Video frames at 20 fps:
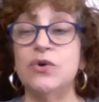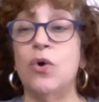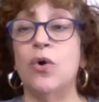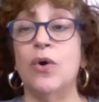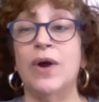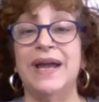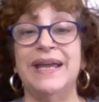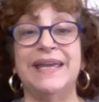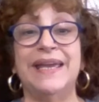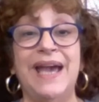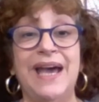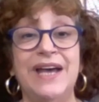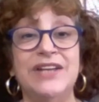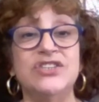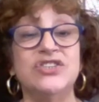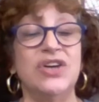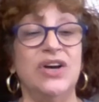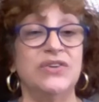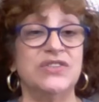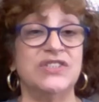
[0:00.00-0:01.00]
or I
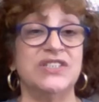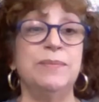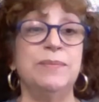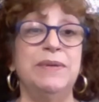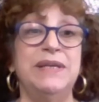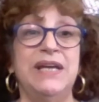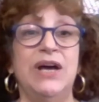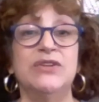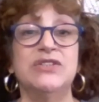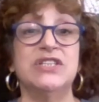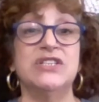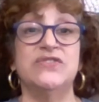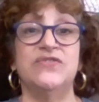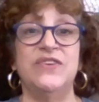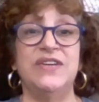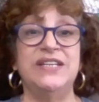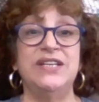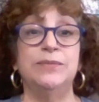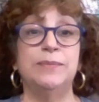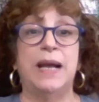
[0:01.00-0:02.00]
catch somebody else's video.